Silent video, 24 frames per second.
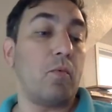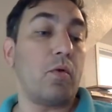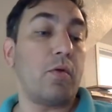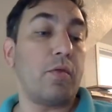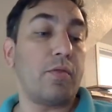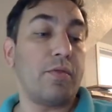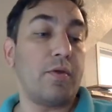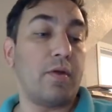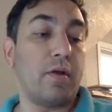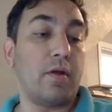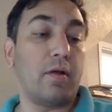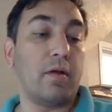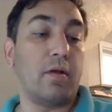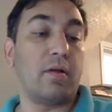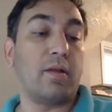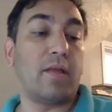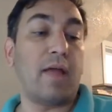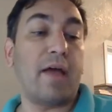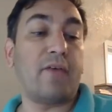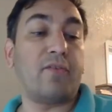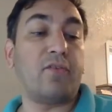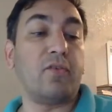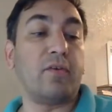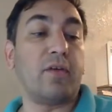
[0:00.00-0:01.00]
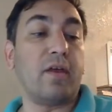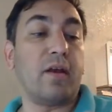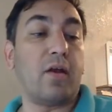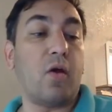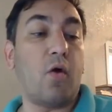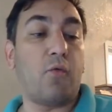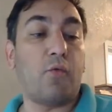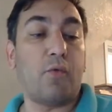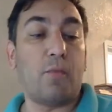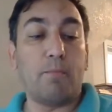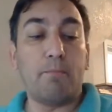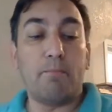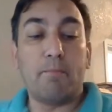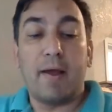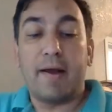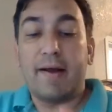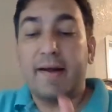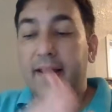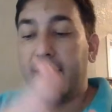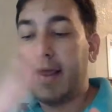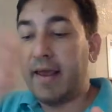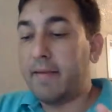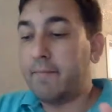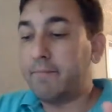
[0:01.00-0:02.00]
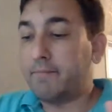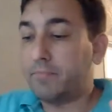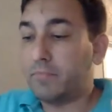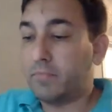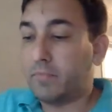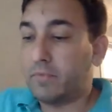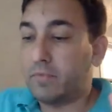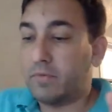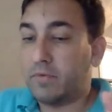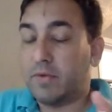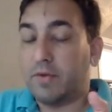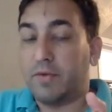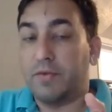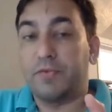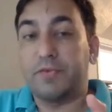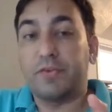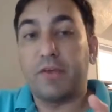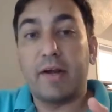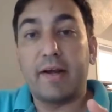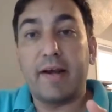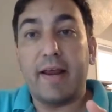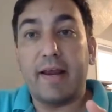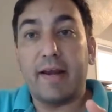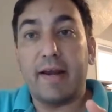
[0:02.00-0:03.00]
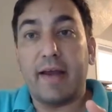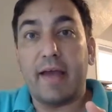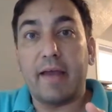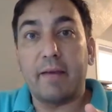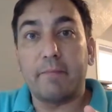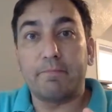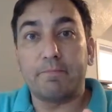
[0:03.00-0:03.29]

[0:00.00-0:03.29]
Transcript: the class is going to go from Monday till Sunday night.